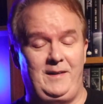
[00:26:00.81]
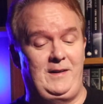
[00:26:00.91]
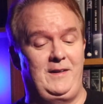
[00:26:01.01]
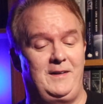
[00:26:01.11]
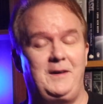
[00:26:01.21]

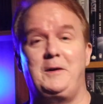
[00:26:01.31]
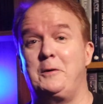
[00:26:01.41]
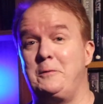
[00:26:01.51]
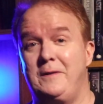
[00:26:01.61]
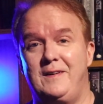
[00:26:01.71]

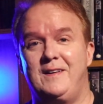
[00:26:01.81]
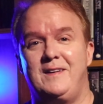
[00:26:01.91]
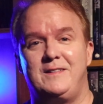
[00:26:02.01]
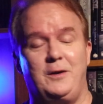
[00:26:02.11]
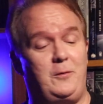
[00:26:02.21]
Uh-oh,
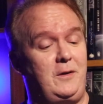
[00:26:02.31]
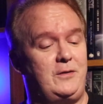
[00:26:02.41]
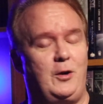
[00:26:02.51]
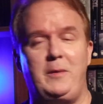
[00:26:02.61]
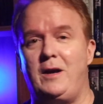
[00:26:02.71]
don't worry,
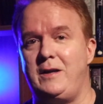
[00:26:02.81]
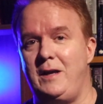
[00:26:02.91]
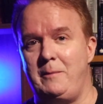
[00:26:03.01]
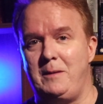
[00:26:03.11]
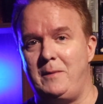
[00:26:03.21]
Tomi
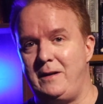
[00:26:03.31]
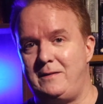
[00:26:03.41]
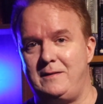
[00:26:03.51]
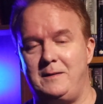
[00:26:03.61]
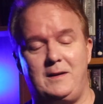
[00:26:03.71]
Adeyemi
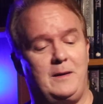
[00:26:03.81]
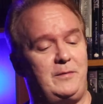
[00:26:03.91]
might uh, get